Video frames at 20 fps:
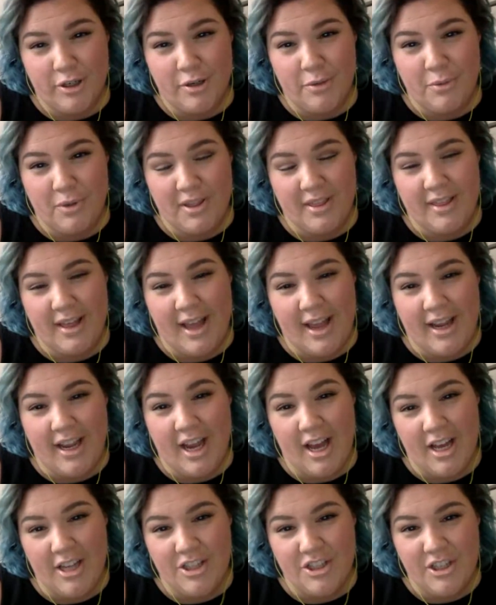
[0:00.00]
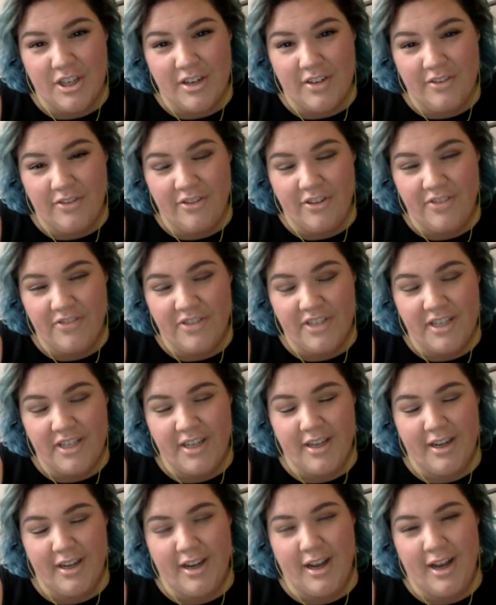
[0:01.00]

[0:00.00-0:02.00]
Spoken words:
with like 150